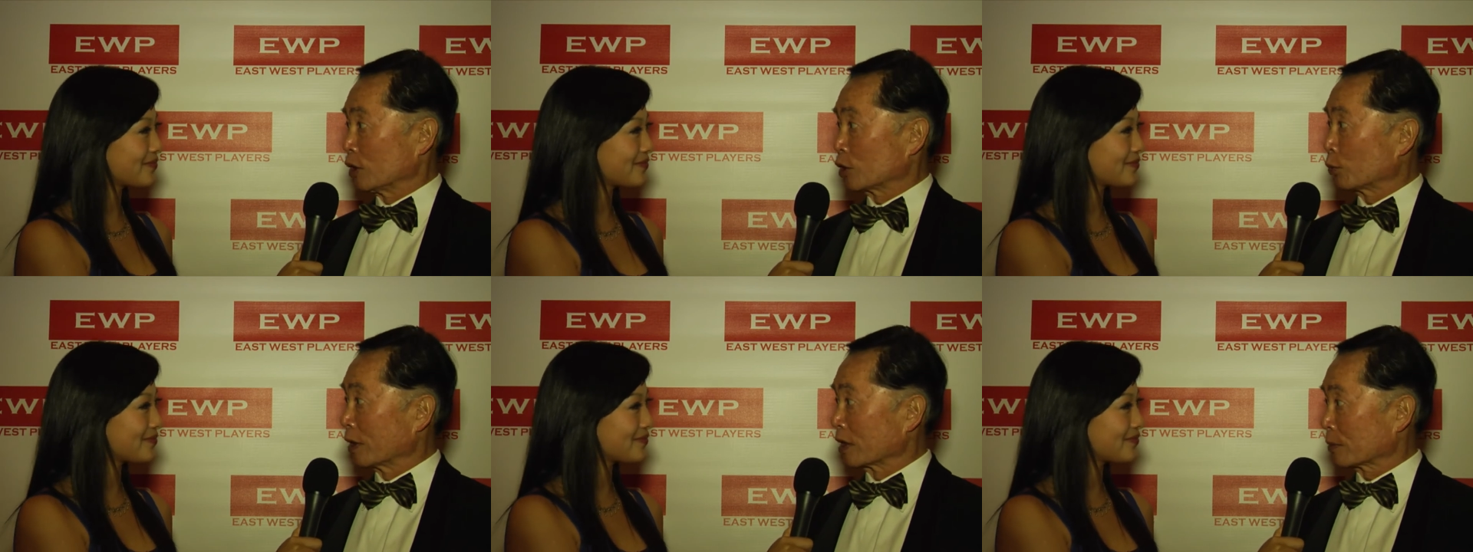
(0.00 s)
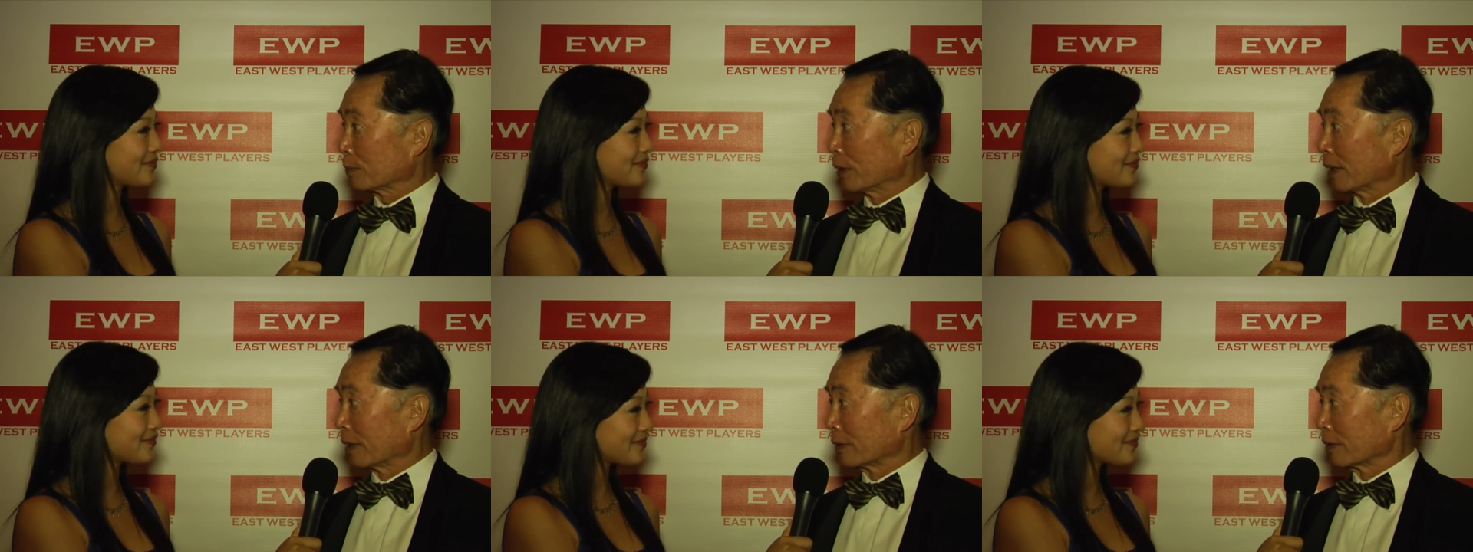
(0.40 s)
Speaker 1: East West
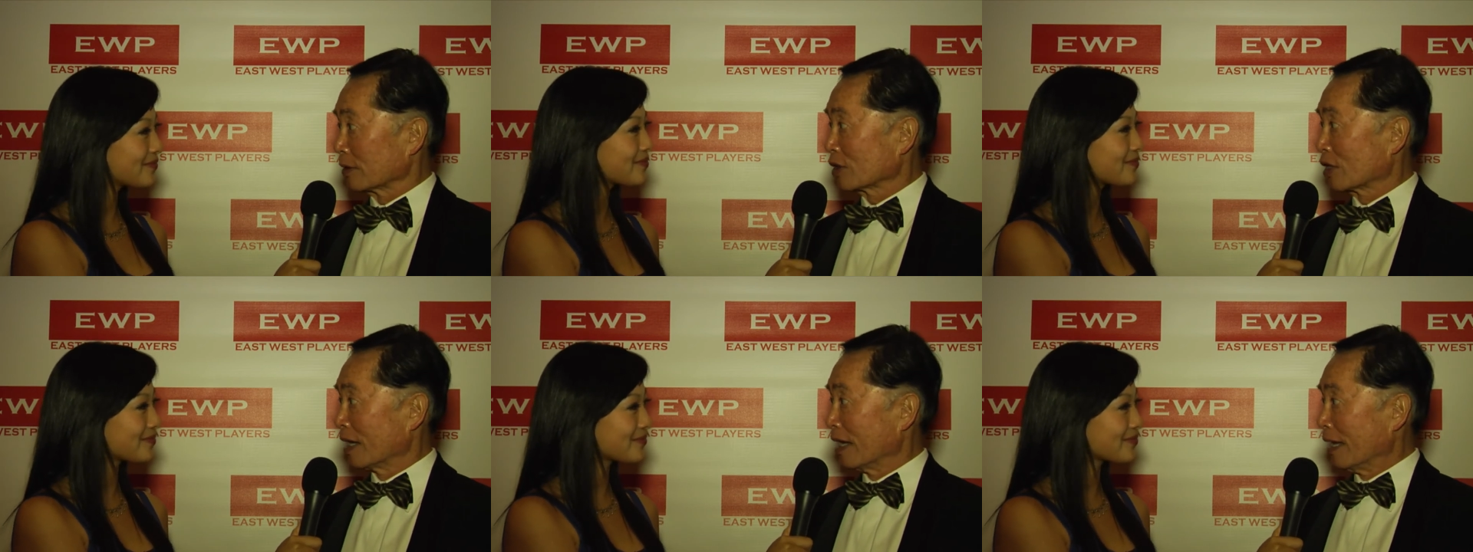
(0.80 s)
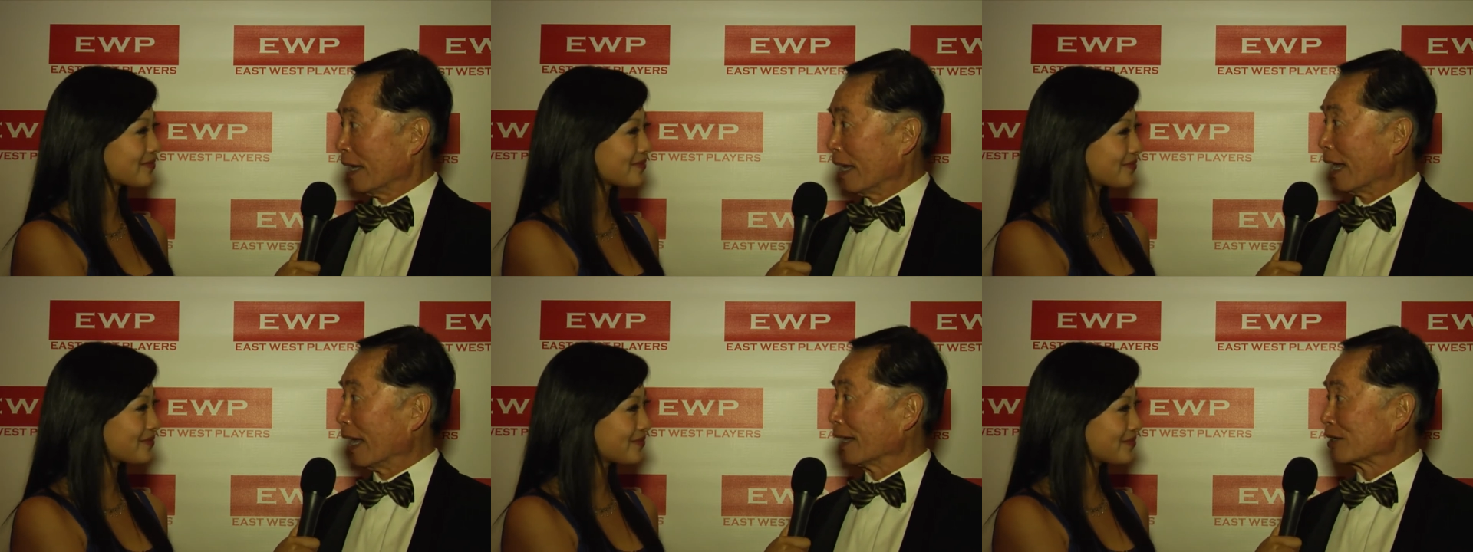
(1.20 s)
Players,
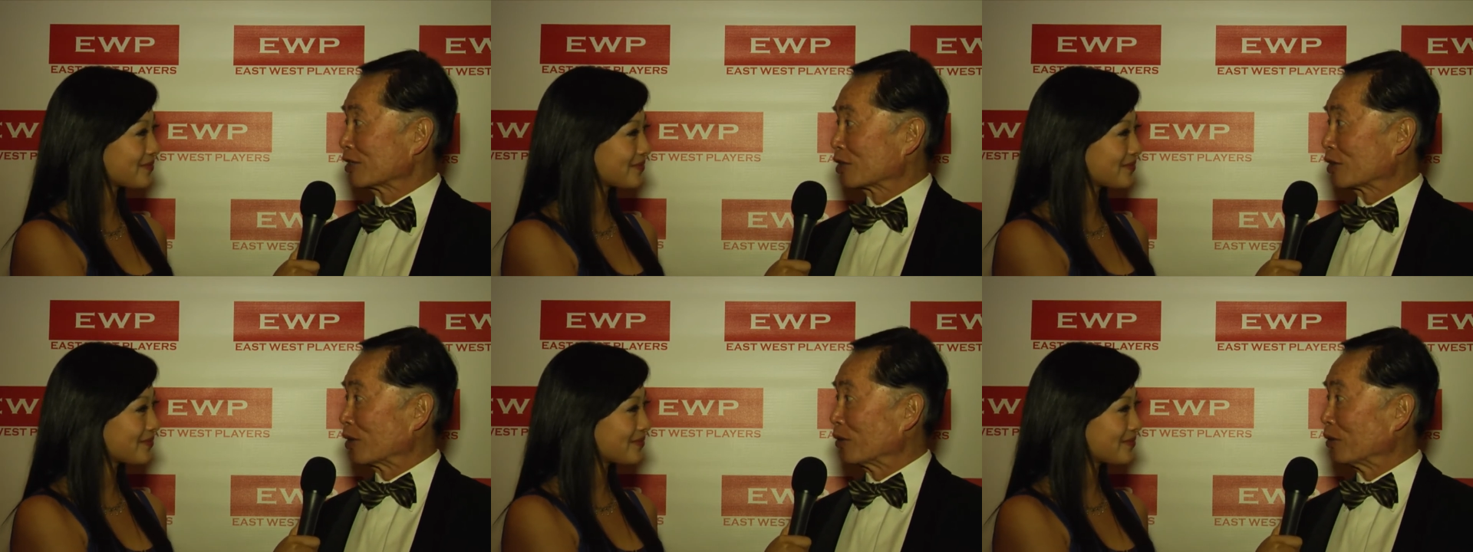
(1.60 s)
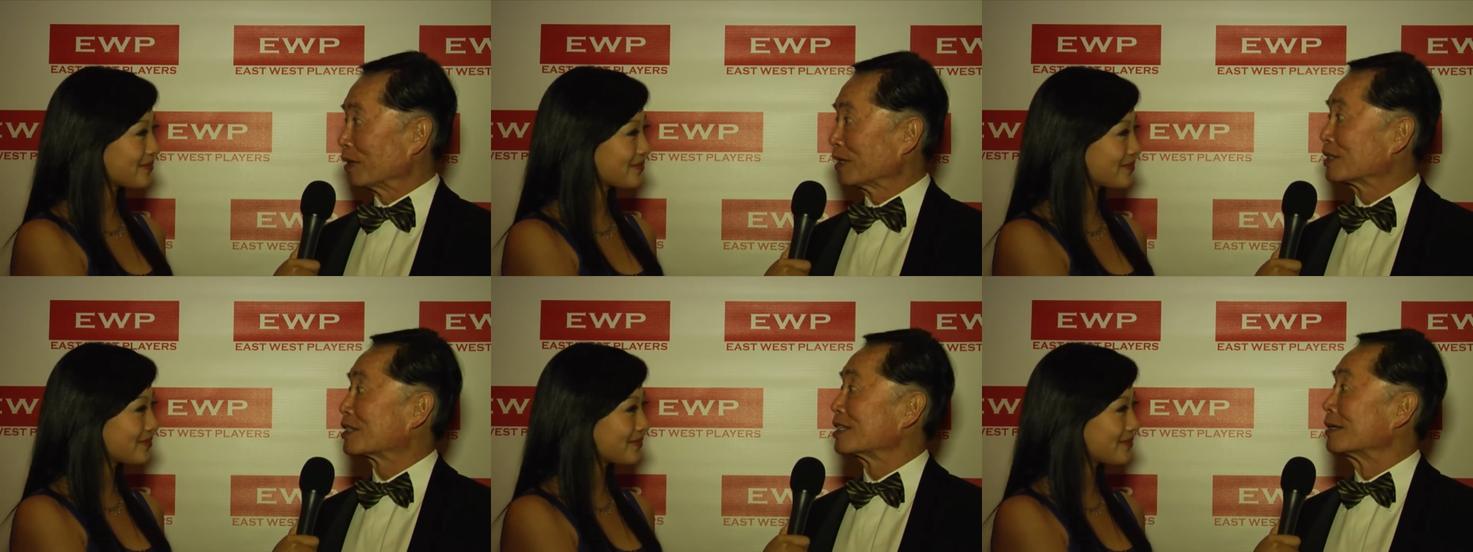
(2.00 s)
and so
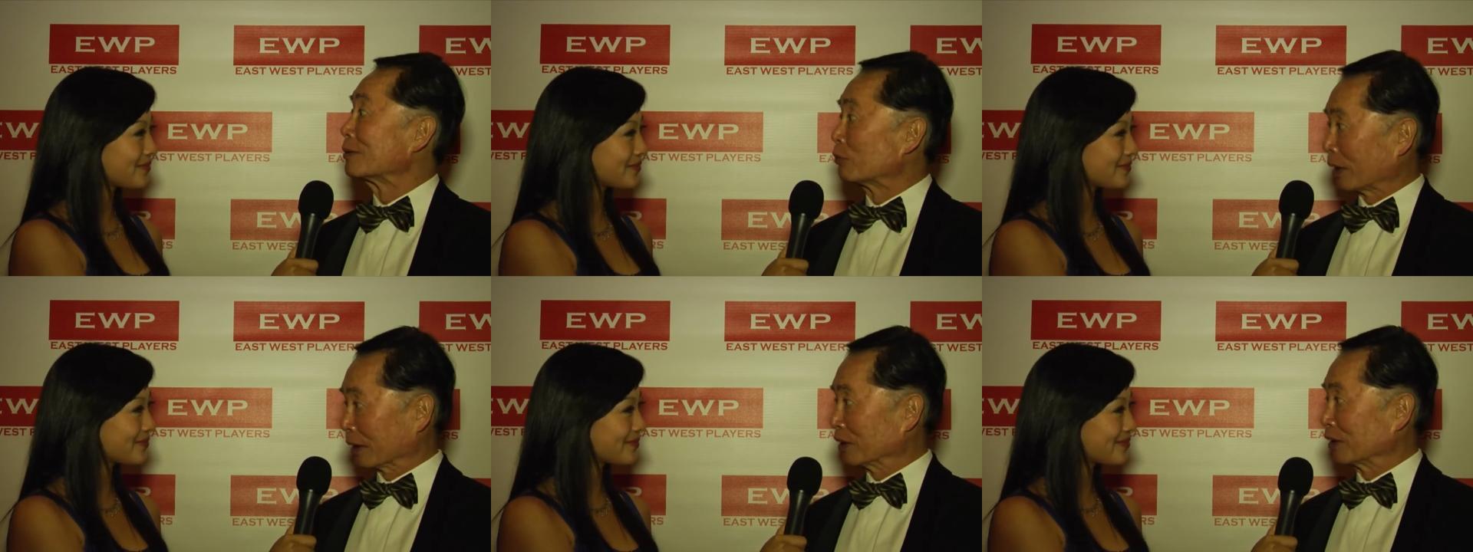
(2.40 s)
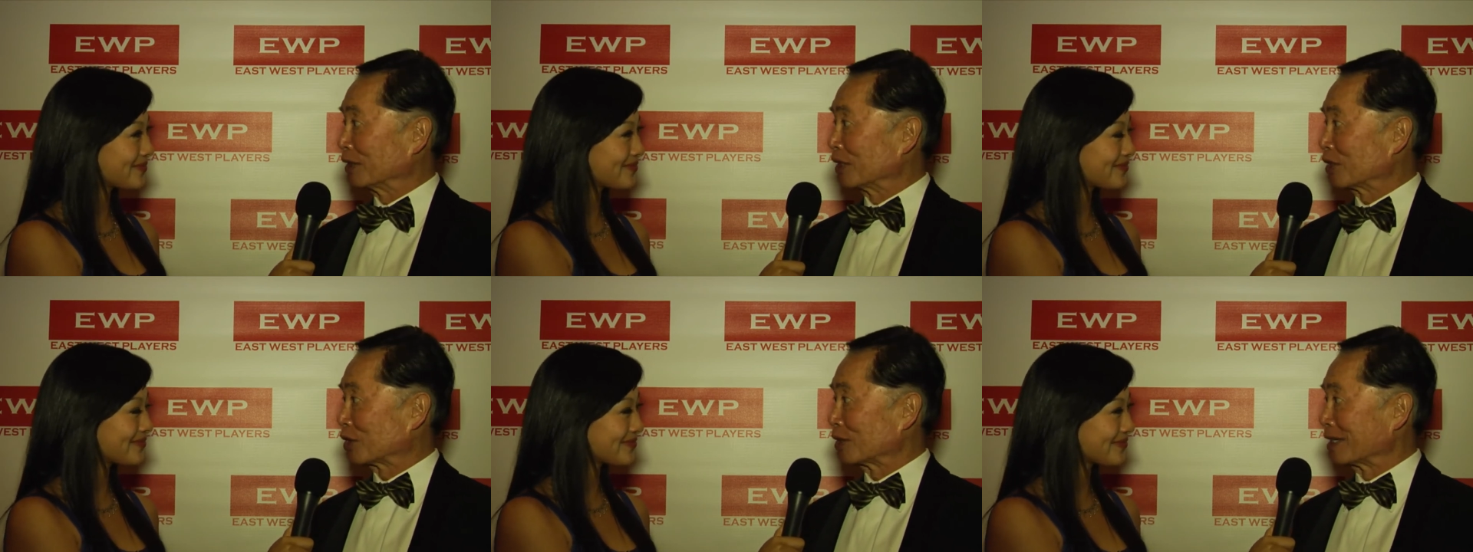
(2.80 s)
it's in
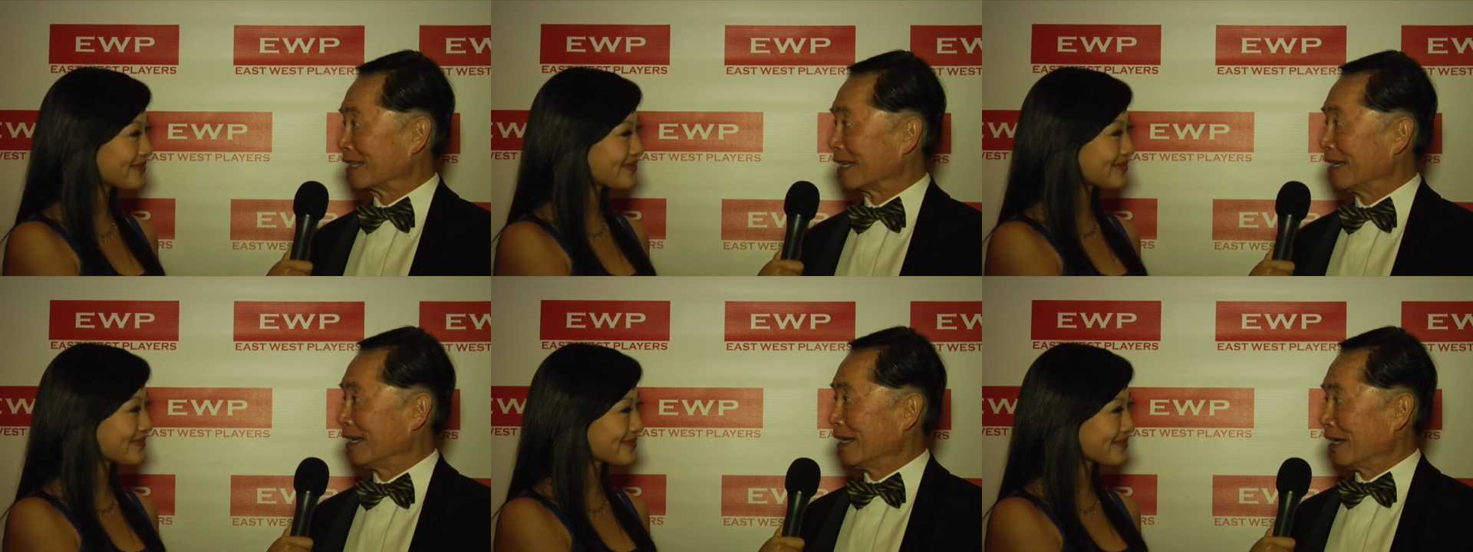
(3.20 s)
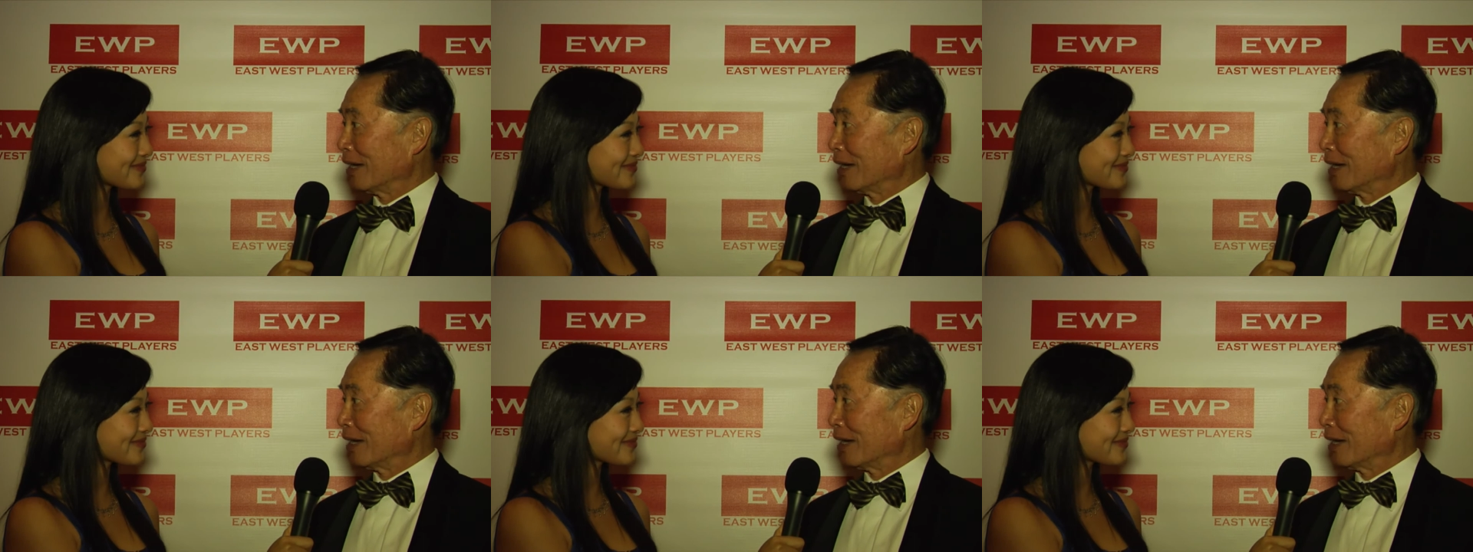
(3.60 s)
recognition